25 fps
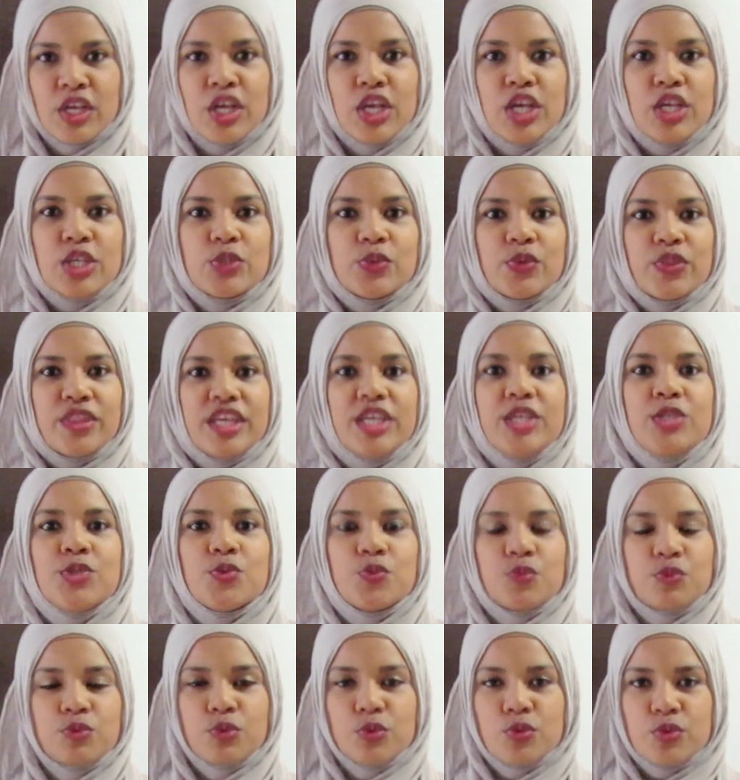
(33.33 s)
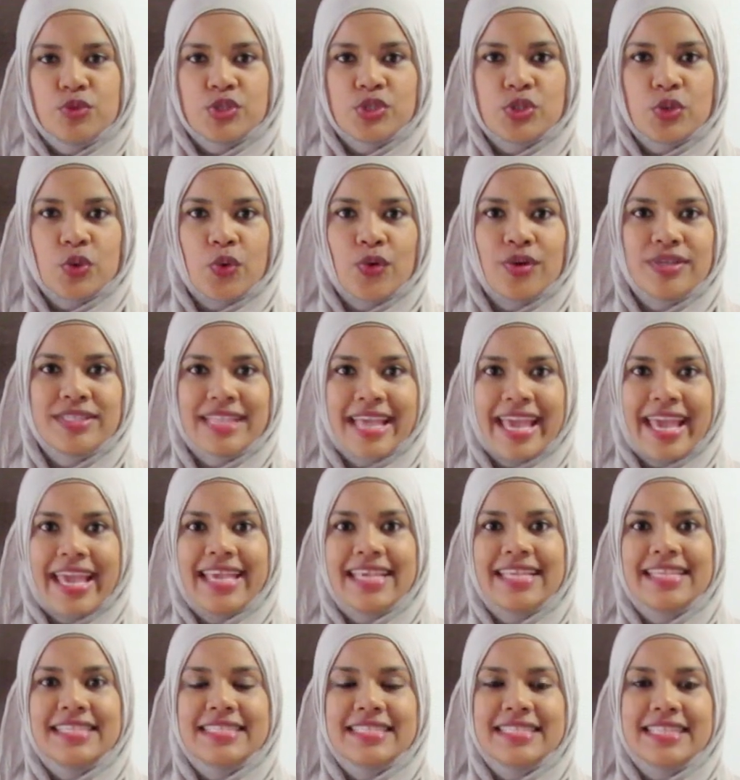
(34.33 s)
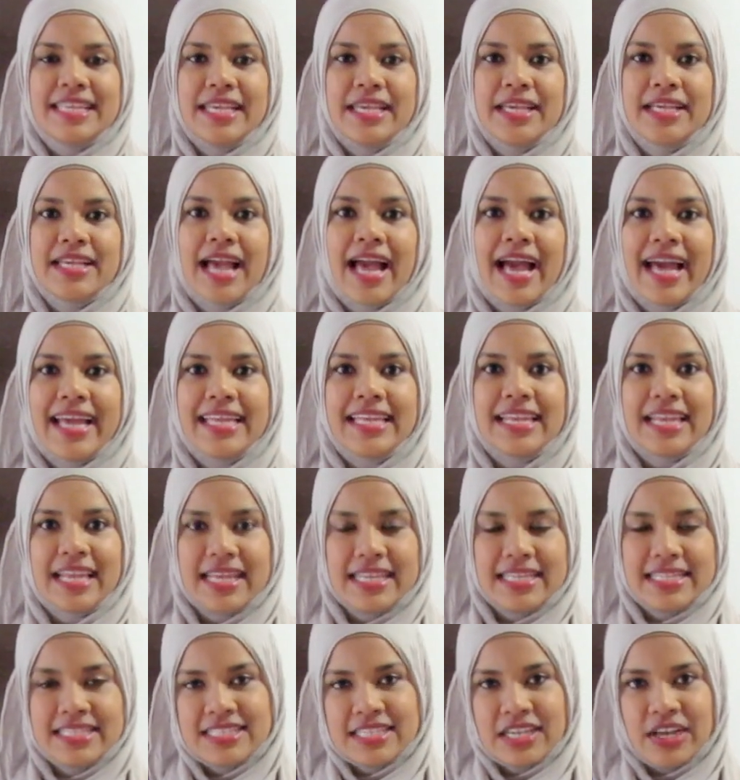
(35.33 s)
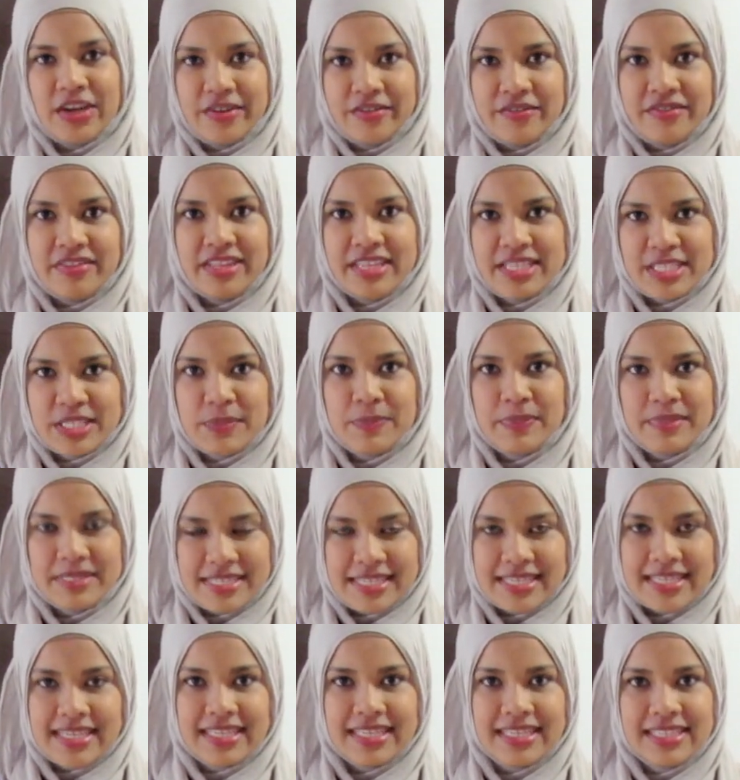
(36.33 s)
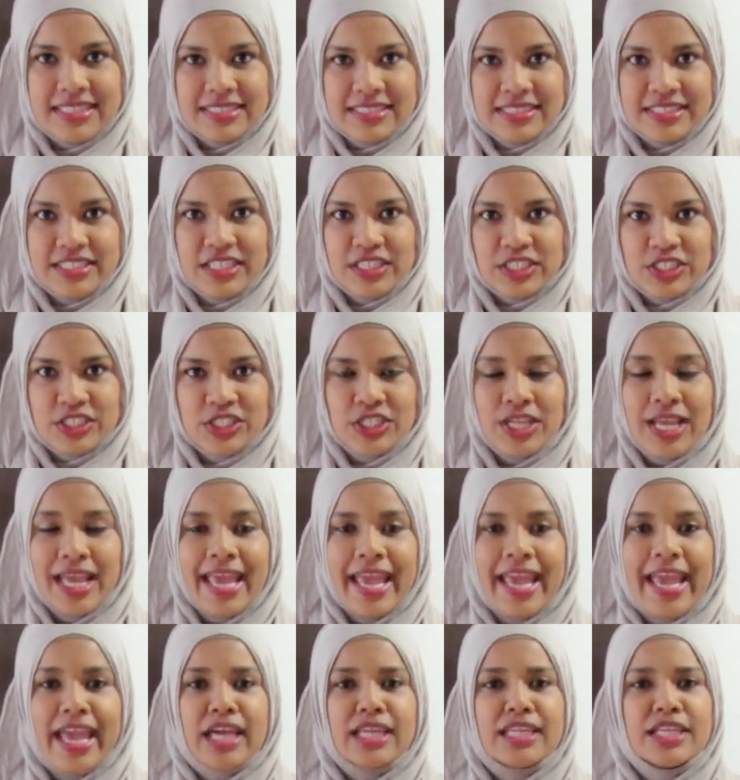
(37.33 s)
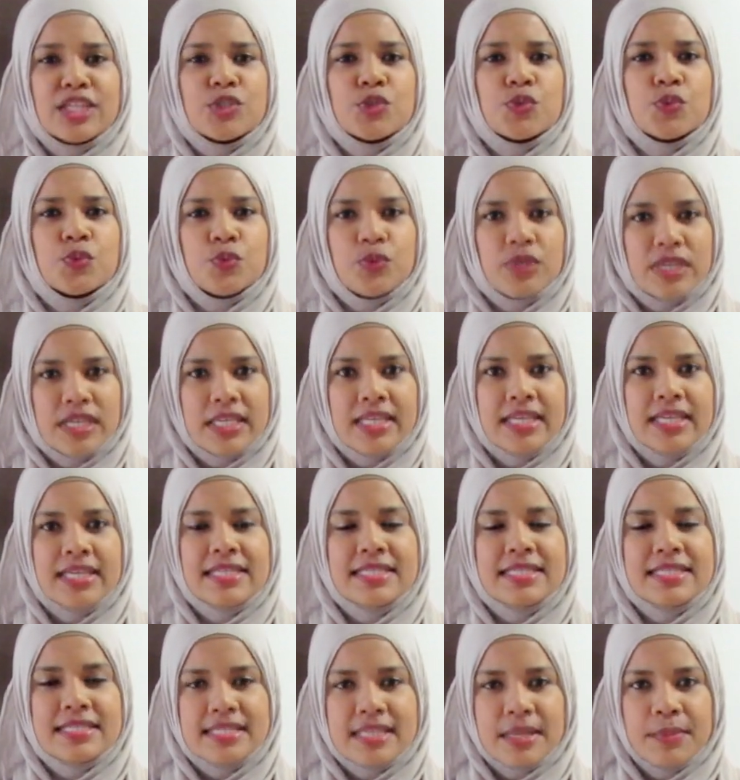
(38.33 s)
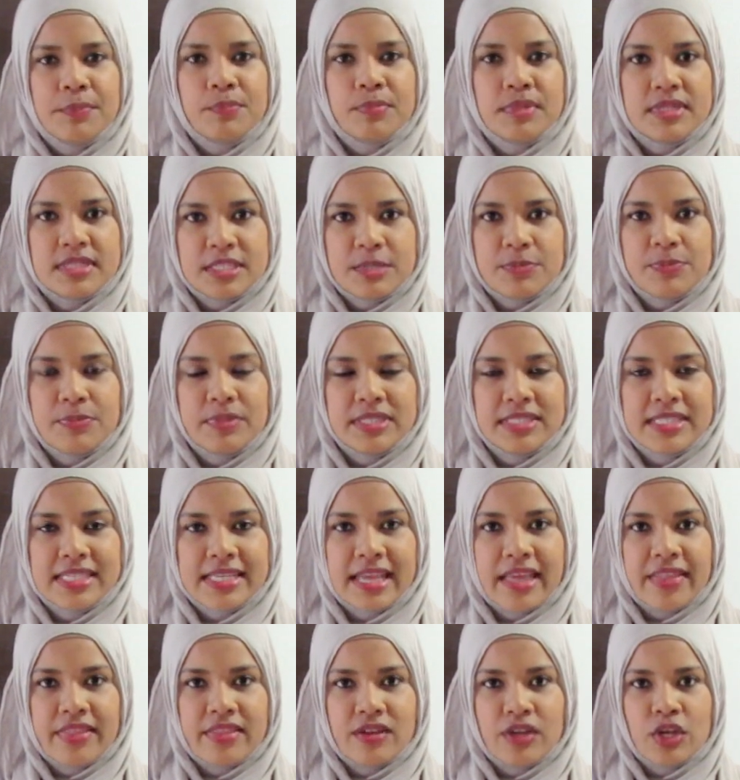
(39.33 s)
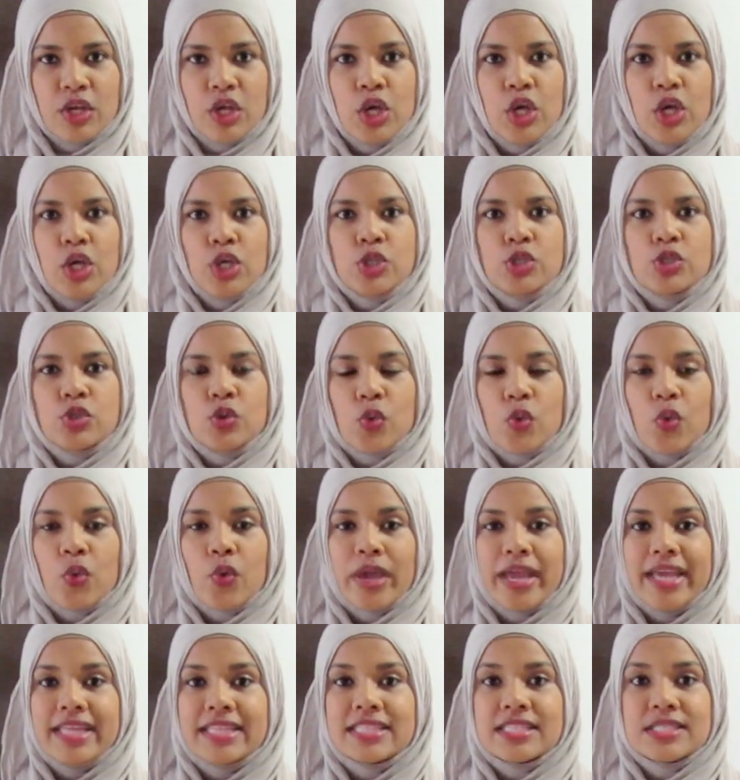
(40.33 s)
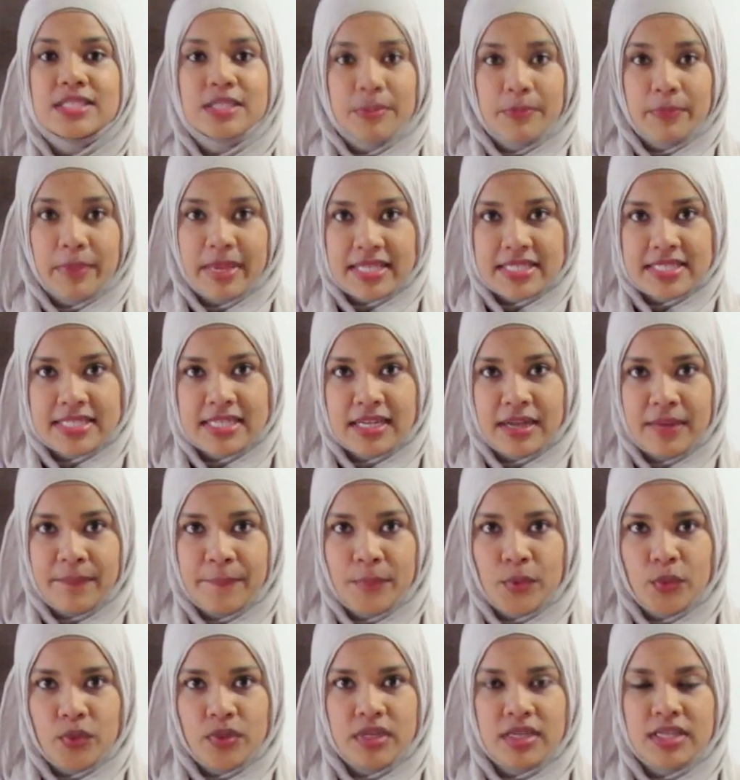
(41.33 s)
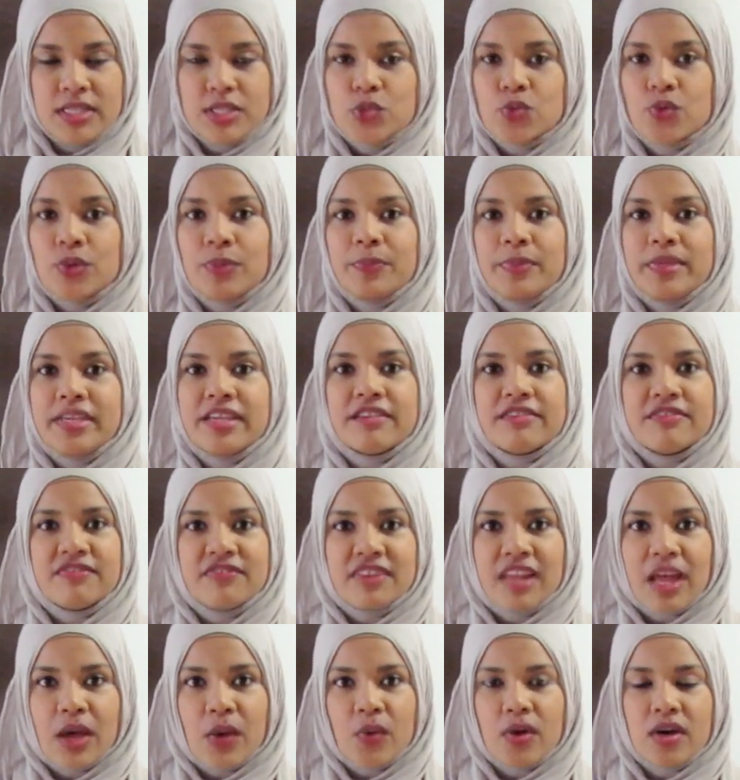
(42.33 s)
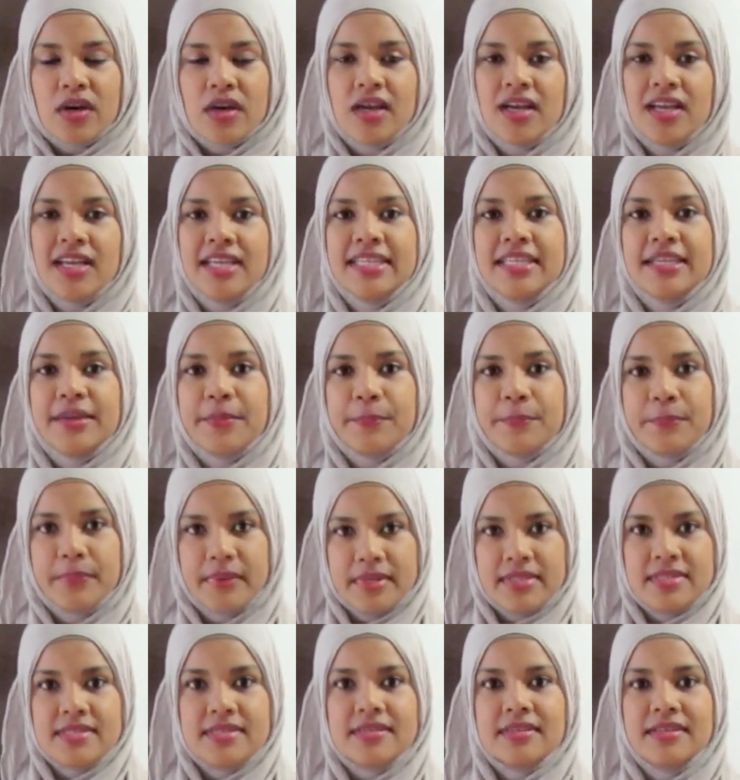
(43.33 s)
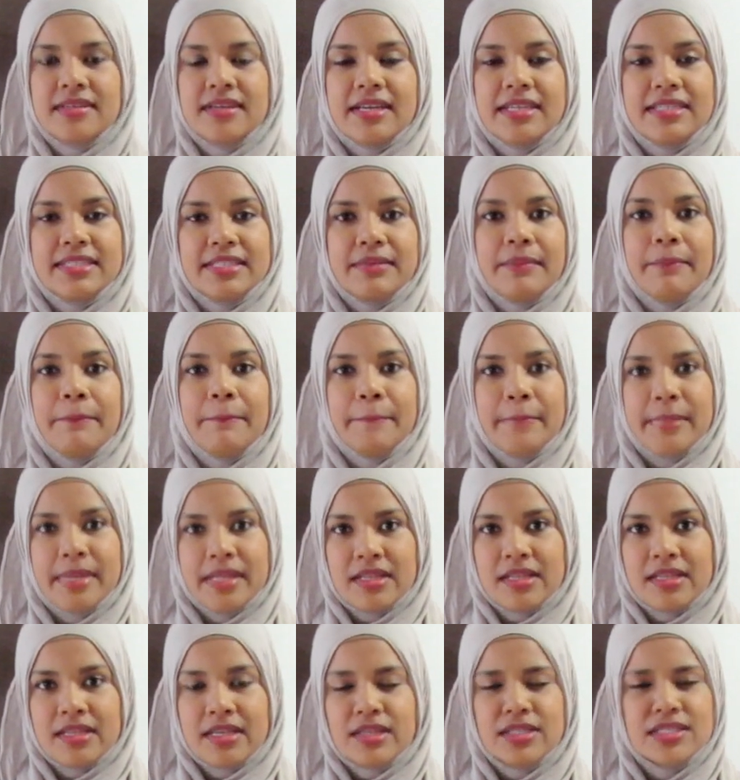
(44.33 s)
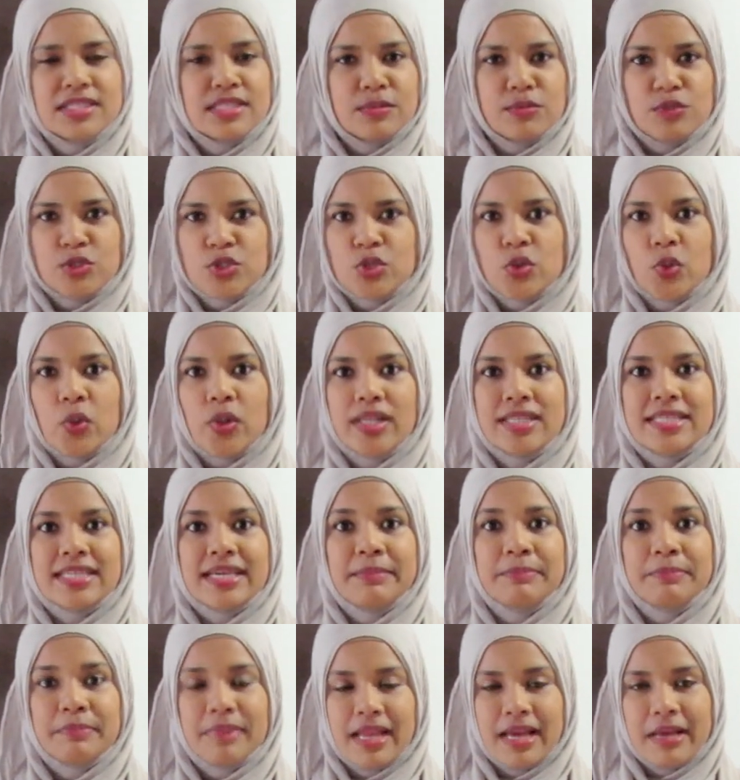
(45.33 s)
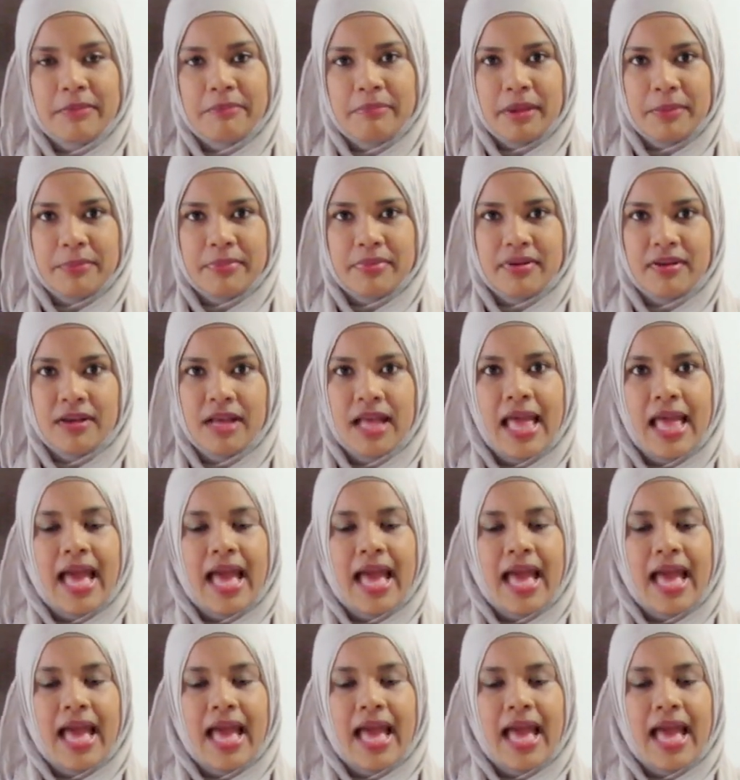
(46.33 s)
So this roux sauce is the highlight of this particular dish and it's really simple to put together. So it's the basic components would be your flour, your butter and your milk, some salt and black pepper.